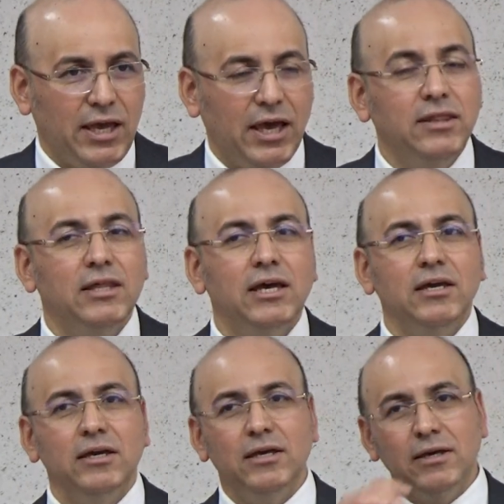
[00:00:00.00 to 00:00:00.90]
And
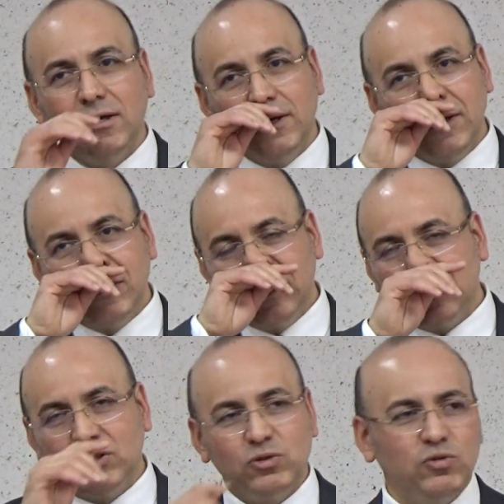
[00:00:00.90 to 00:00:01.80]
they,
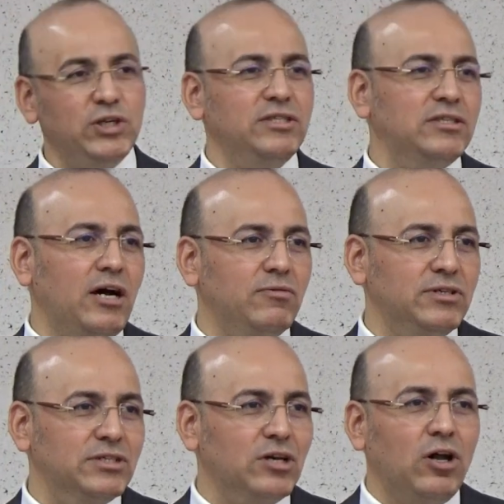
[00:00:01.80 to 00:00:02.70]
these twin
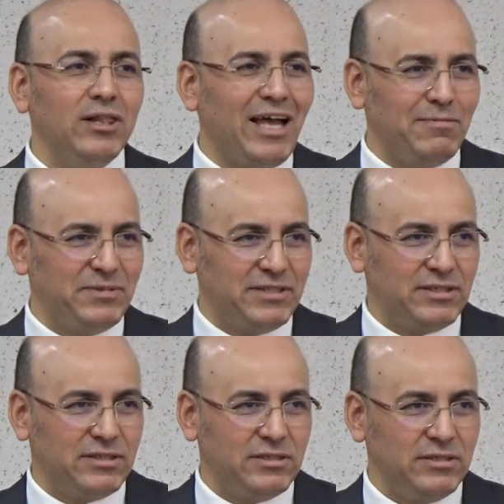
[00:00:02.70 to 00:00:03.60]
towers
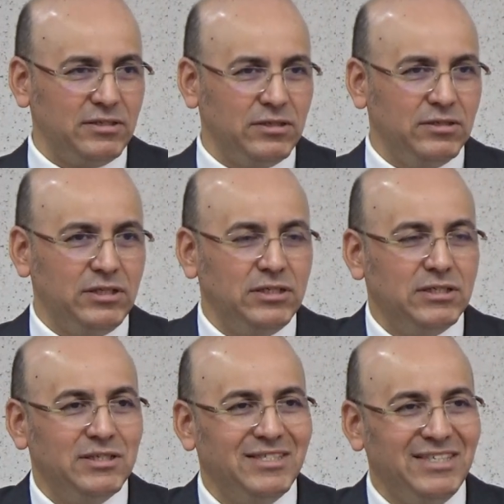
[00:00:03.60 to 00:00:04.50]
collapsed on
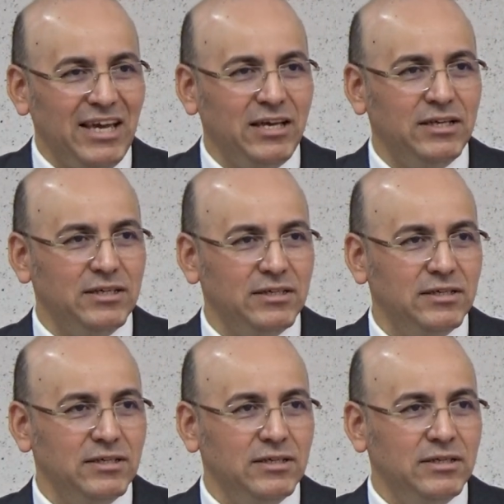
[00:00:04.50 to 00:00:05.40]
this day,
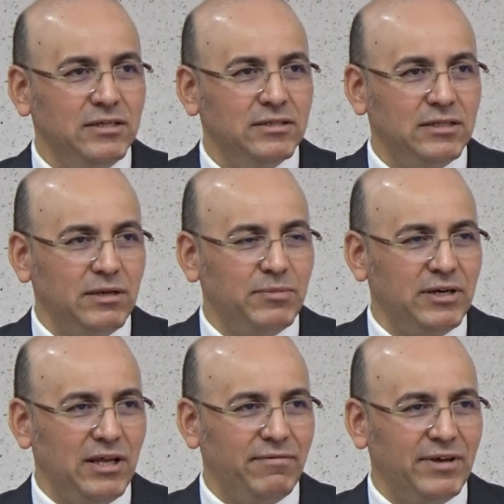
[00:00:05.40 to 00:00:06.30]
September
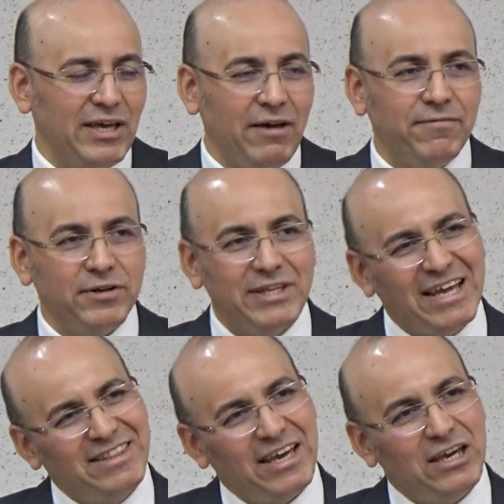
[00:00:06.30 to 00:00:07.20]
11. And from
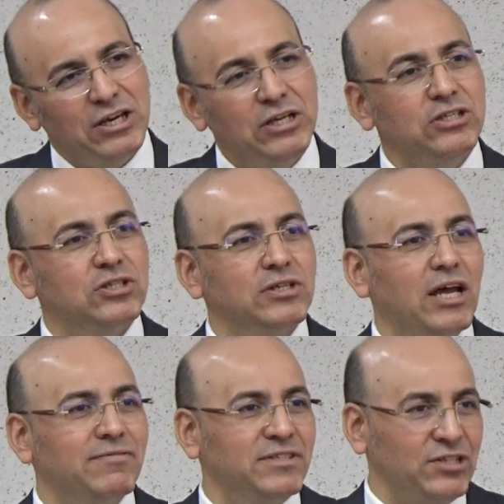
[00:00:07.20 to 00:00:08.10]
that day, history
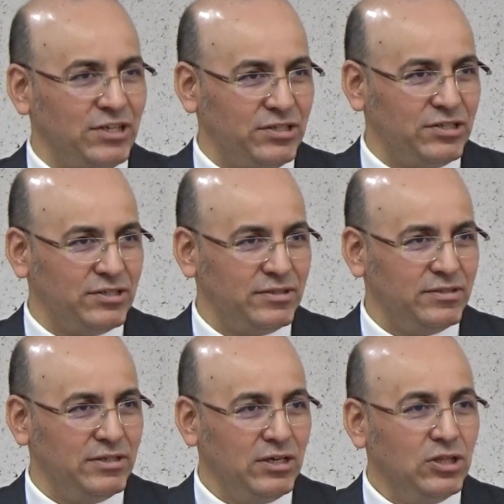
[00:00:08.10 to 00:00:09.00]
has changed.
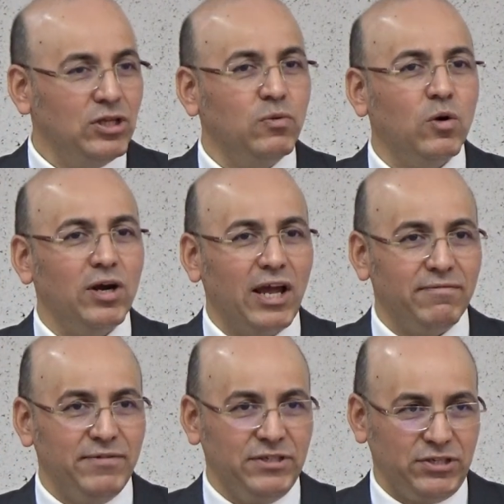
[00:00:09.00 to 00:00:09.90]
The world has
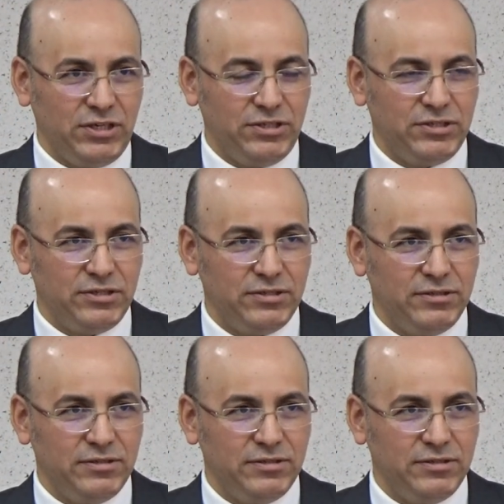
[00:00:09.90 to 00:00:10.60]
been changed.